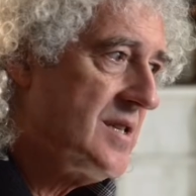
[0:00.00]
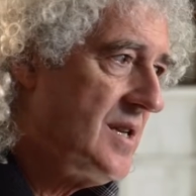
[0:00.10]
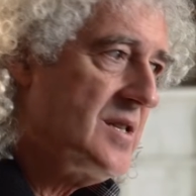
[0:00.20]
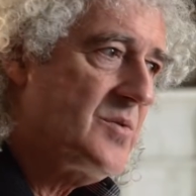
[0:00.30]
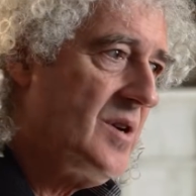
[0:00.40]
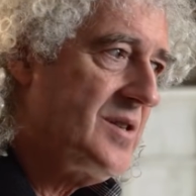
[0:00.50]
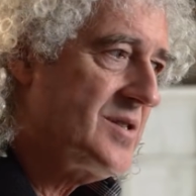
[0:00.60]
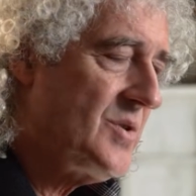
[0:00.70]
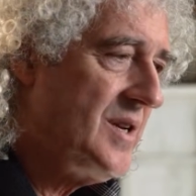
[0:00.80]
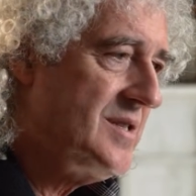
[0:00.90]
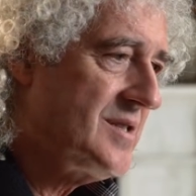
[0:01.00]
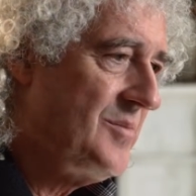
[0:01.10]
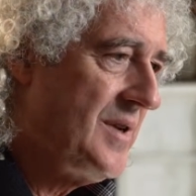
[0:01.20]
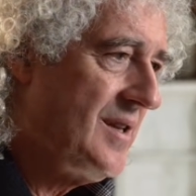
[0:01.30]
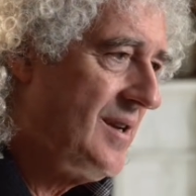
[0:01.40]
it's rather strange to
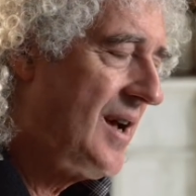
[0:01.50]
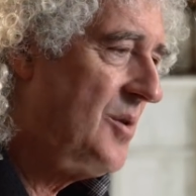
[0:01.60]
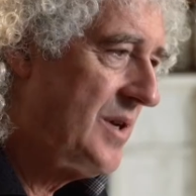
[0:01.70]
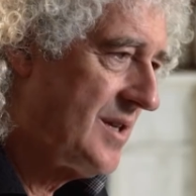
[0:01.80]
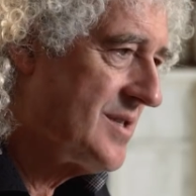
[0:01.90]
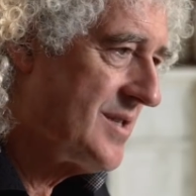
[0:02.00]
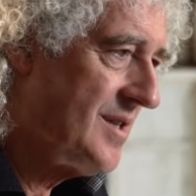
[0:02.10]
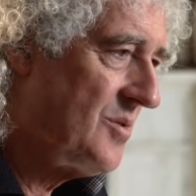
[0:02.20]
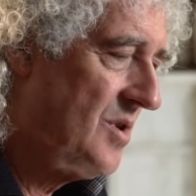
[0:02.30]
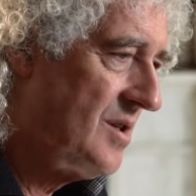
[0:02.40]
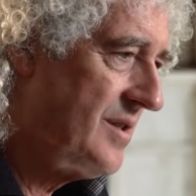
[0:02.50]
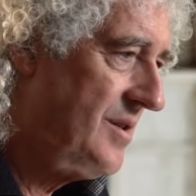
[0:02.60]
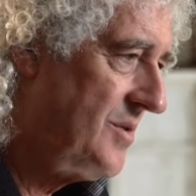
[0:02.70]
me that now we can see the world. You know,